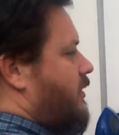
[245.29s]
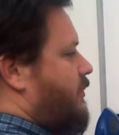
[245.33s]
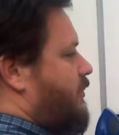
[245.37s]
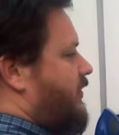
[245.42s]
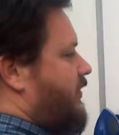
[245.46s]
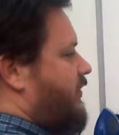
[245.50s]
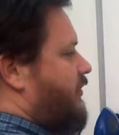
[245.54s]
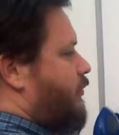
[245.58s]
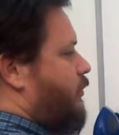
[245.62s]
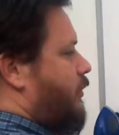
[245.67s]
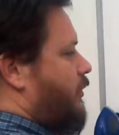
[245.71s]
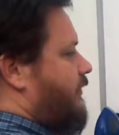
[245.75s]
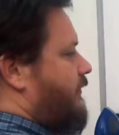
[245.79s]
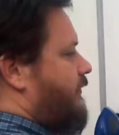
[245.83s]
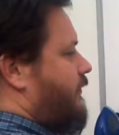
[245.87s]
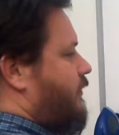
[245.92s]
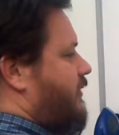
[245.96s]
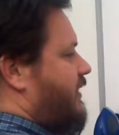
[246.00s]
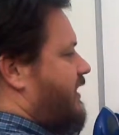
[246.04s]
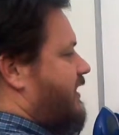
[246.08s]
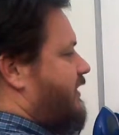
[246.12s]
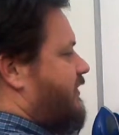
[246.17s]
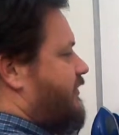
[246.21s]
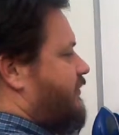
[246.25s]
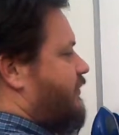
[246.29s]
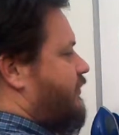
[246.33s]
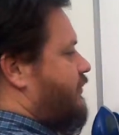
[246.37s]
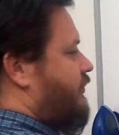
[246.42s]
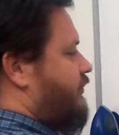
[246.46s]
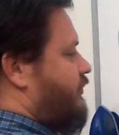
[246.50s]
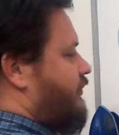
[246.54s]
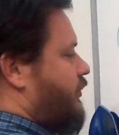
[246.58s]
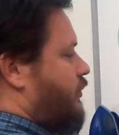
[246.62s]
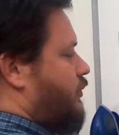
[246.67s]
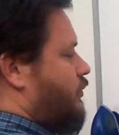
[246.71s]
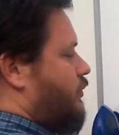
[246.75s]
but the square root of 4 is
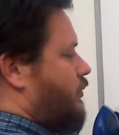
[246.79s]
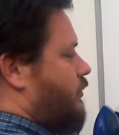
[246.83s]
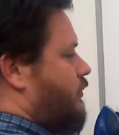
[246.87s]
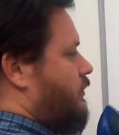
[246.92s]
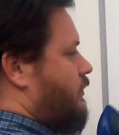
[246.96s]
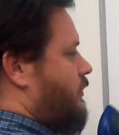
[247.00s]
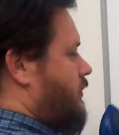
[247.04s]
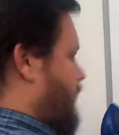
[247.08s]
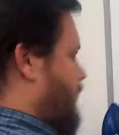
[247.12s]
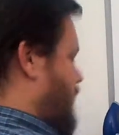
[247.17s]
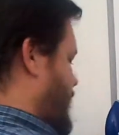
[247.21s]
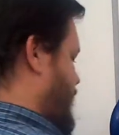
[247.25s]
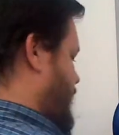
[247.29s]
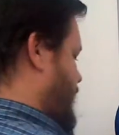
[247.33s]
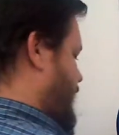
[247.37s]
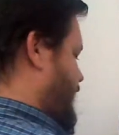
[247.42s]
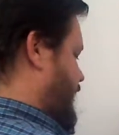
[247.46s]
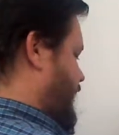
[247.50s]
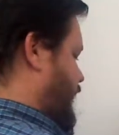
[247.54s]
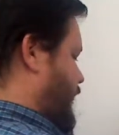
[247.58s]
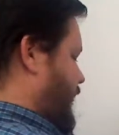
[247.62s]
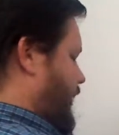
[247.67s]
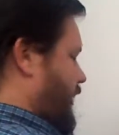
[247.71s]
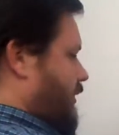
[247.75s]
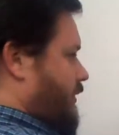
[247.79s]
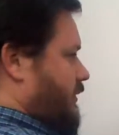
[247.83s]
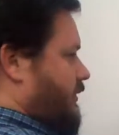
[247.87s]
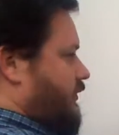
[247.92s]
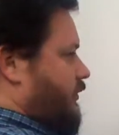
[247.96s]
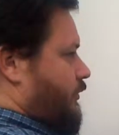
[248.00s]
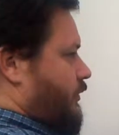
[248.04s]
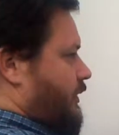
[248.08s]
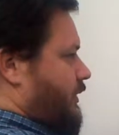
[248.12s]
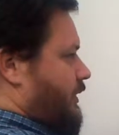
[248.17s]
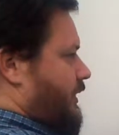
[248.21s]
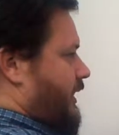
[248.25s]
2. So we need to
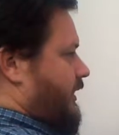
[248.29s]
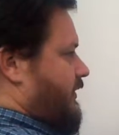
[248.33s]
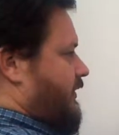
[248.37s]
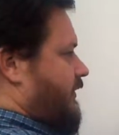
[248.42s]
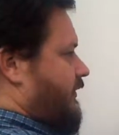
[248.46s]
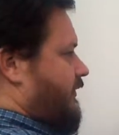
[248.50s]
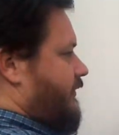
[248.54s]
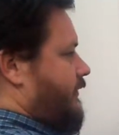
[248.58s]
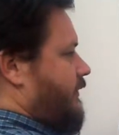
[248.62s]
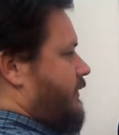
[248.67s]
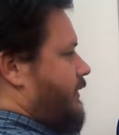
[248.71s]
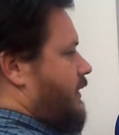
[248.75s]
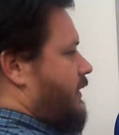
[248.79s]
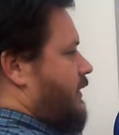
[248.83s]
do it like this.